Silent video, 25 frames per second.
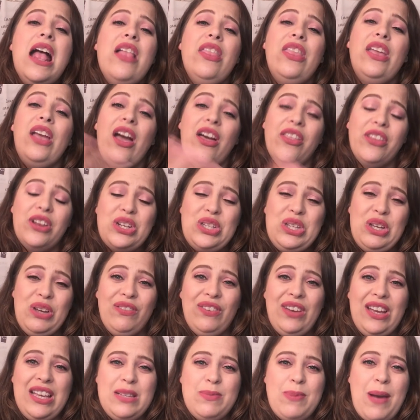the other Too
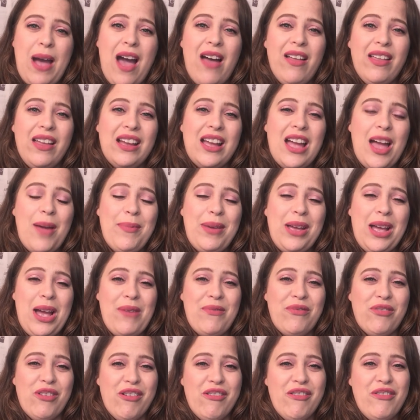Faced palette coming
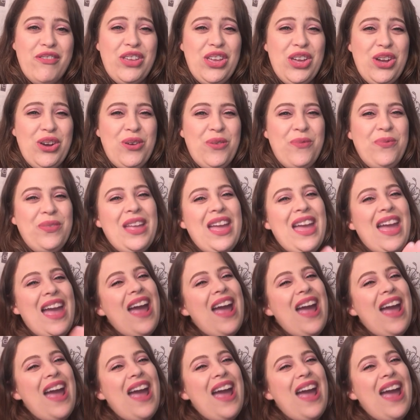up for review